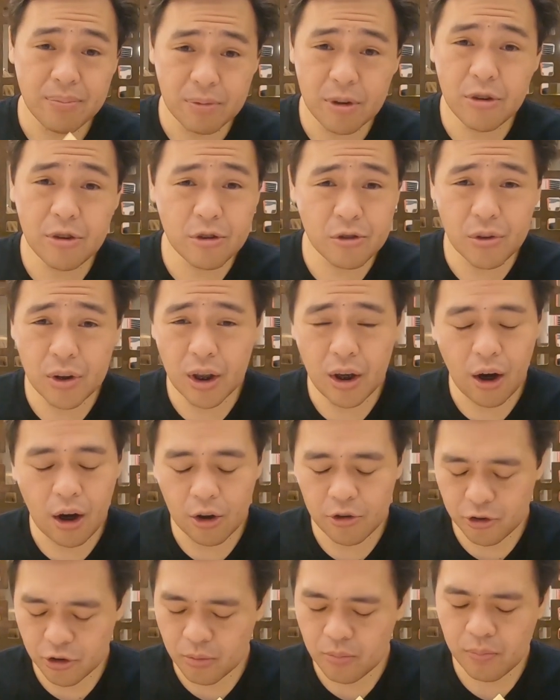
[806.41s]
This is really
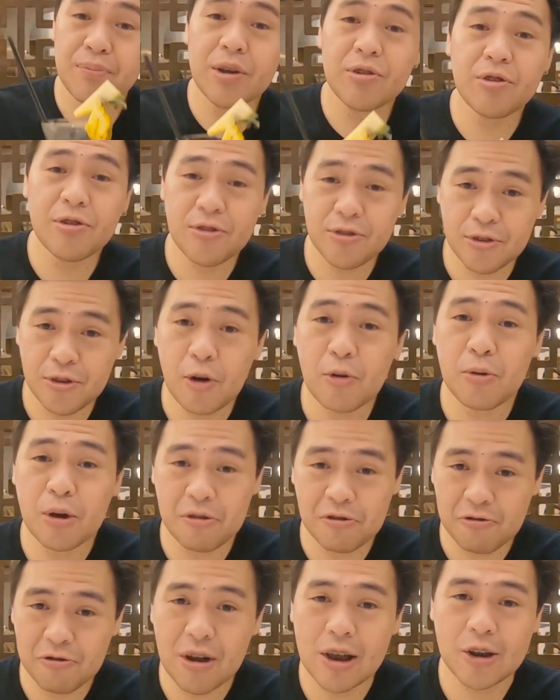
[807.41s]
awesome. This is so
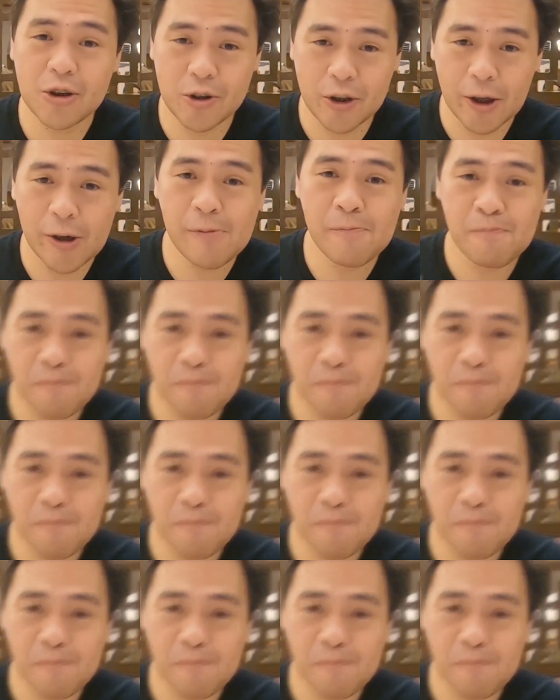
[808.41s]
refreshing.